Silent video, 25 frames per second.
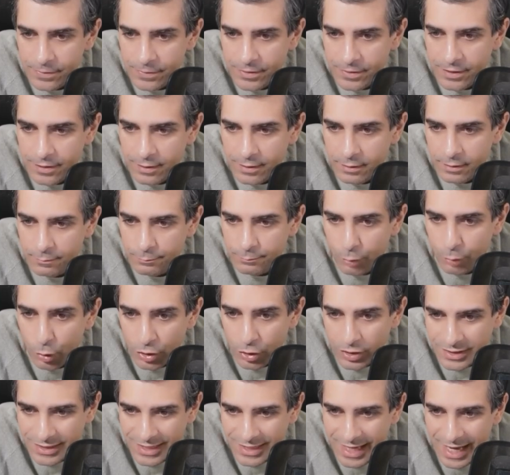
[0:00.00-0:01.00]
The
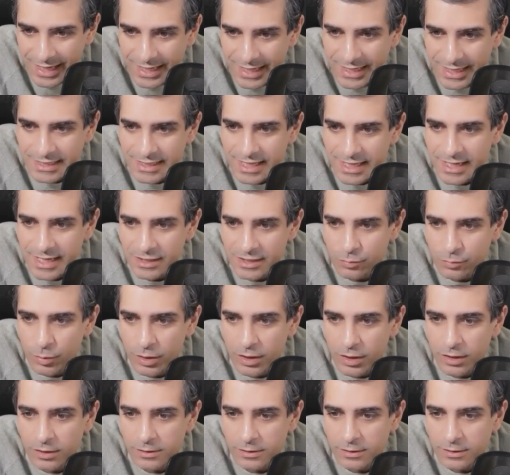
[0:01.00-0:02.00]
bonus stack is there as
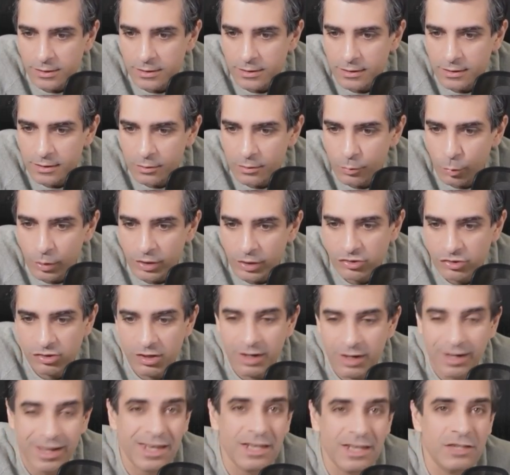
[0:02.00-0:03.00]
well,
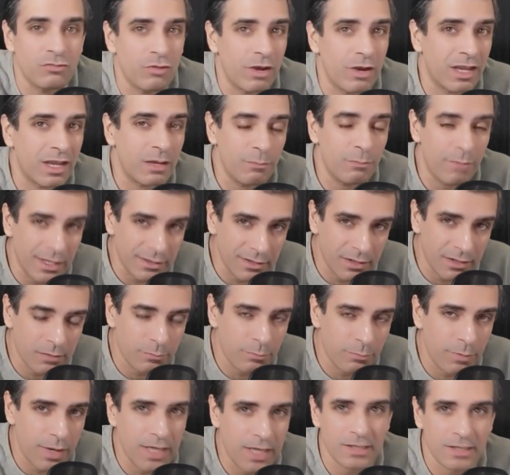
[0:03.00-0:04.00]
which again is
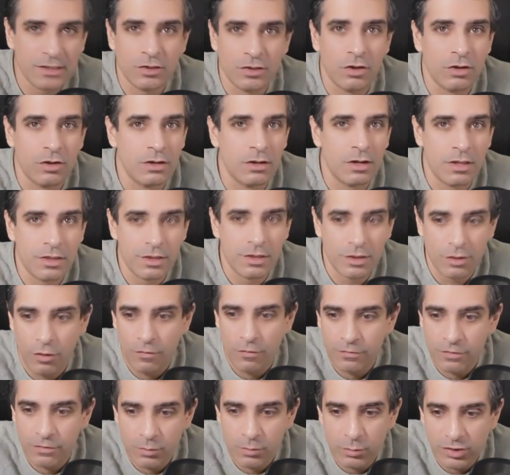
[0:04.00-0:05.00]
recommended based on the
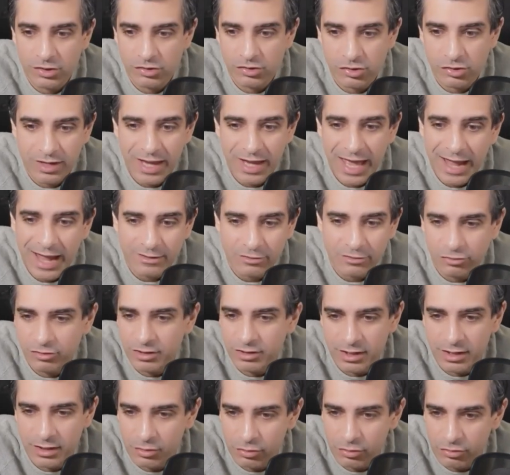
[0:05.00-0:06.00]
offer, which you can
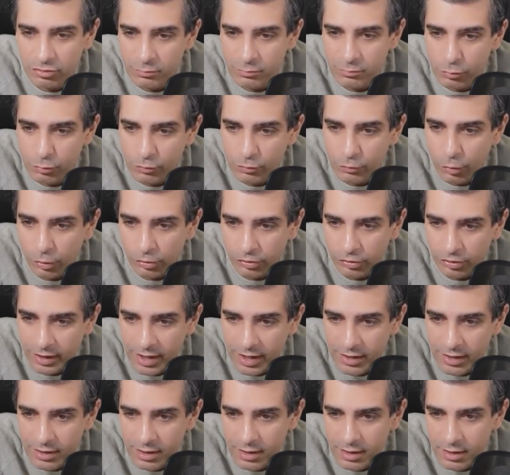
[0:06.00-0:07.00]
create or remove
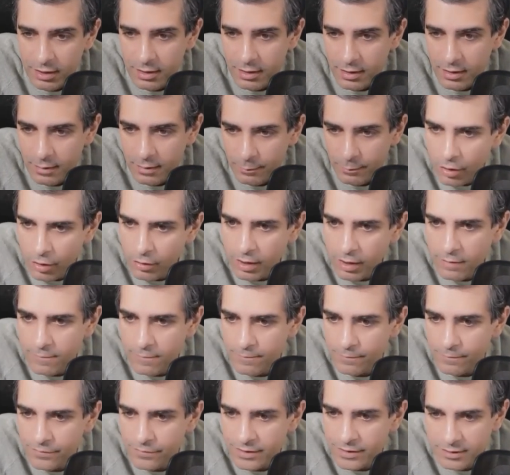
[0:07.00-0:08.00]
altogether. Okay,
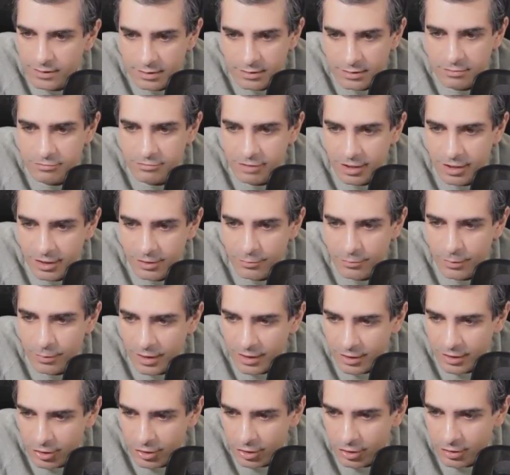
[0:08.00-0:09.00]
this is really,
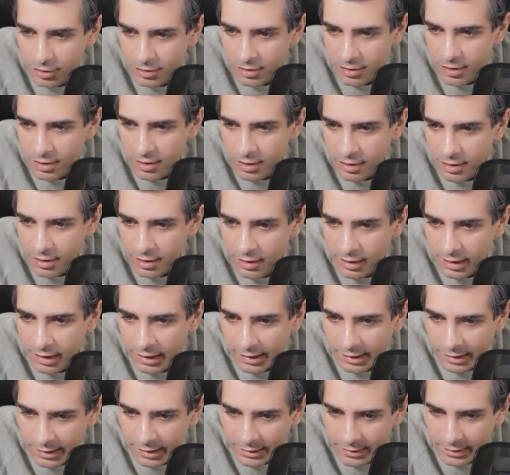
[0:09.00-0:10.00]
really good.
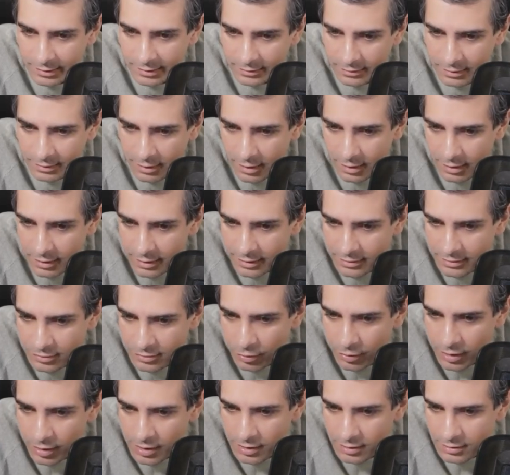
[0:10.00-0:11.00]
I like it. Let's
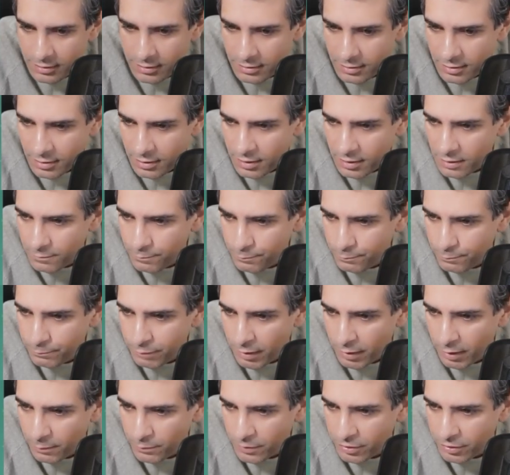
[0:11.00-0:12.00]
go ahead and
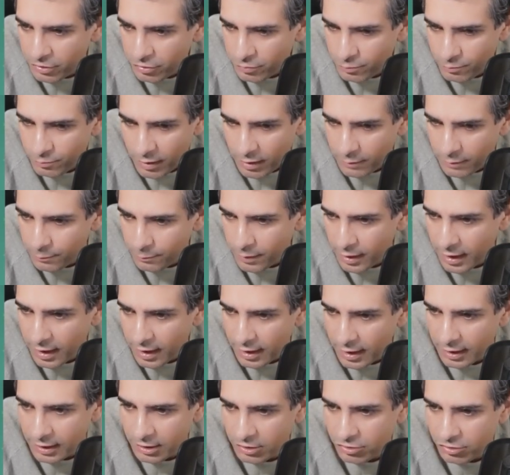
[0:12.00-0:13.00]
publish my
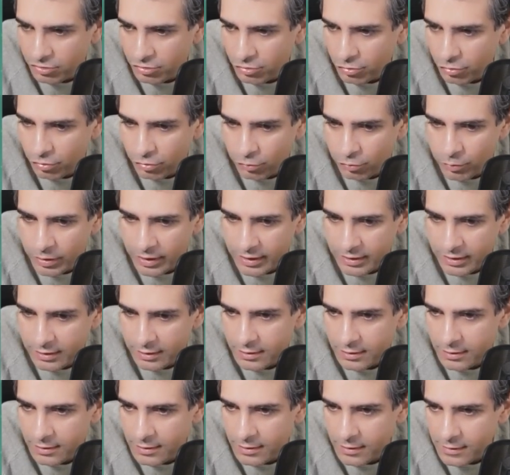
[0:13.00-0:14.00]
page
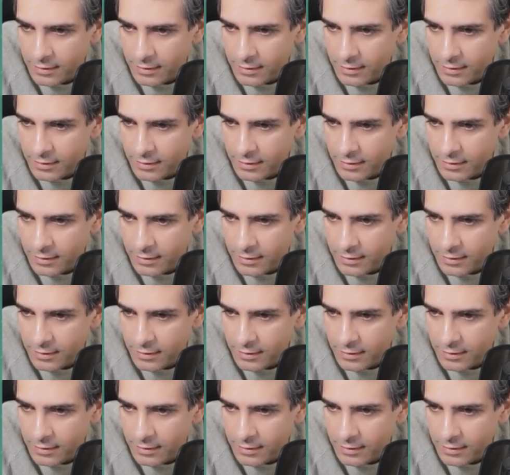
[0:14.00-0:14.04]
already.